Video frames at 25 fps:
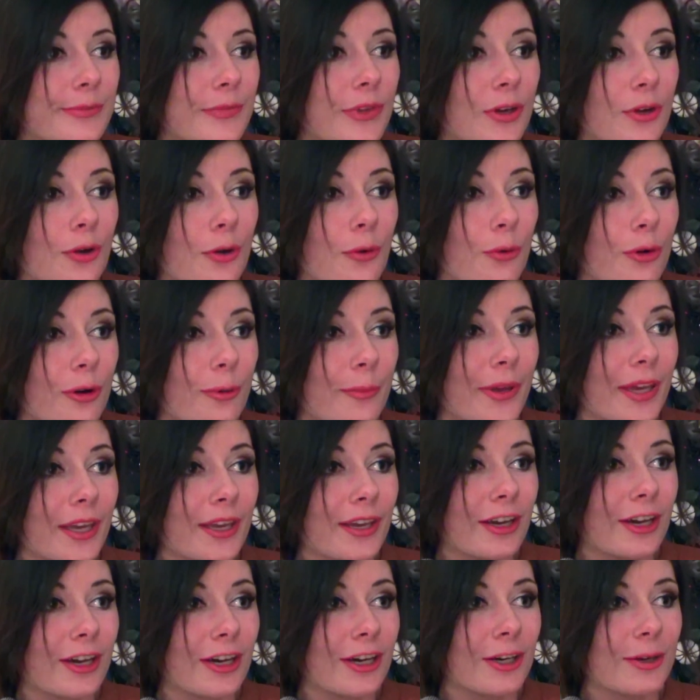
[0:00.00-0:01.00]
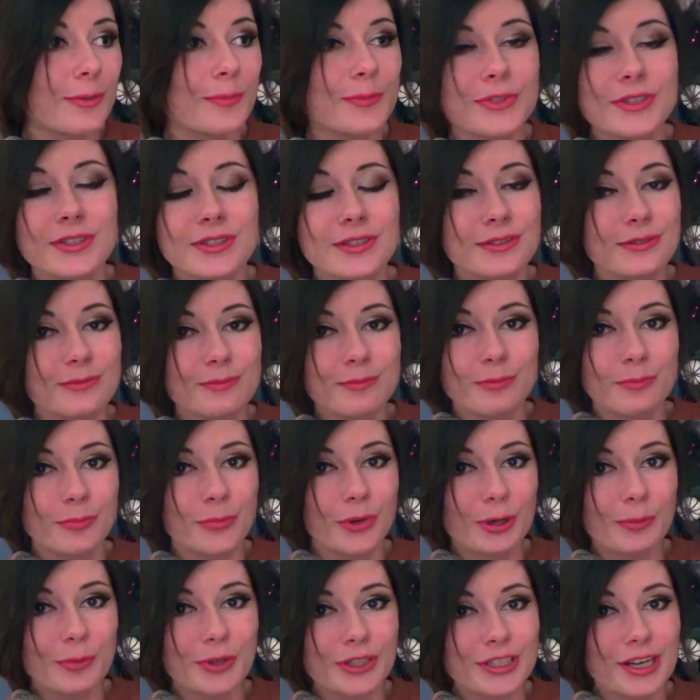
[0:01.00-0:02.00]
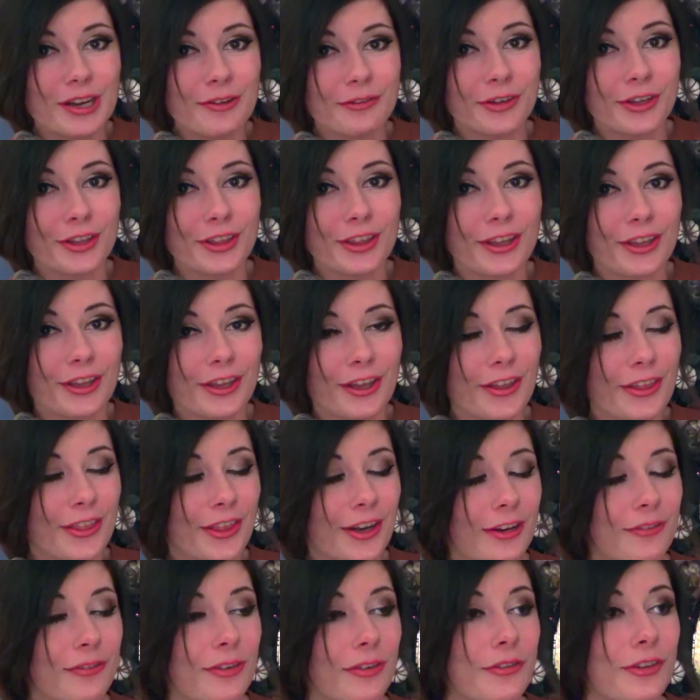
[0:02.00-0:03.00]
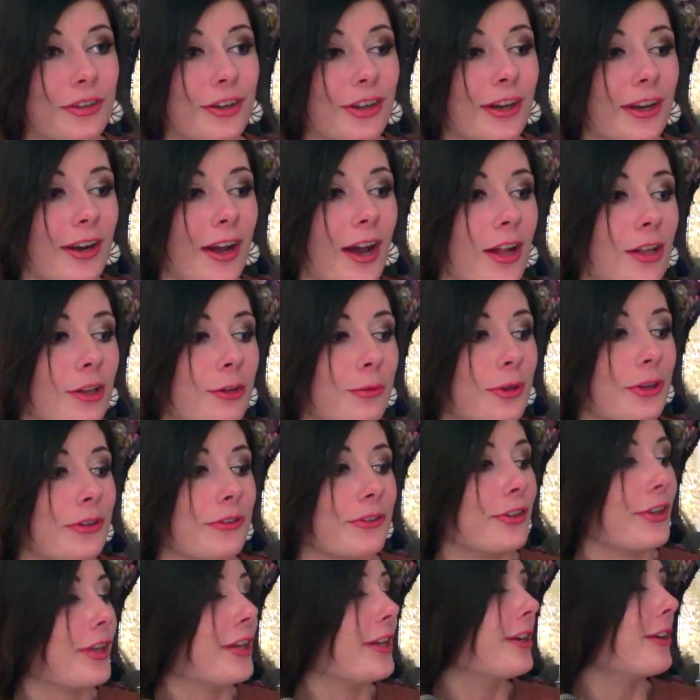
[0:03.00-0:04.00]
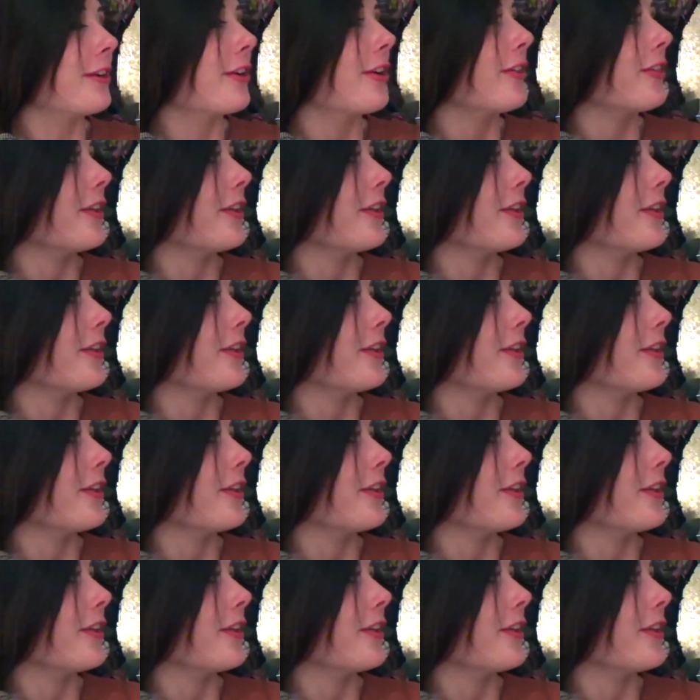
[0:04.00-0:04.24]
gore makeups, pretty much everything that I've ever done Halloween related on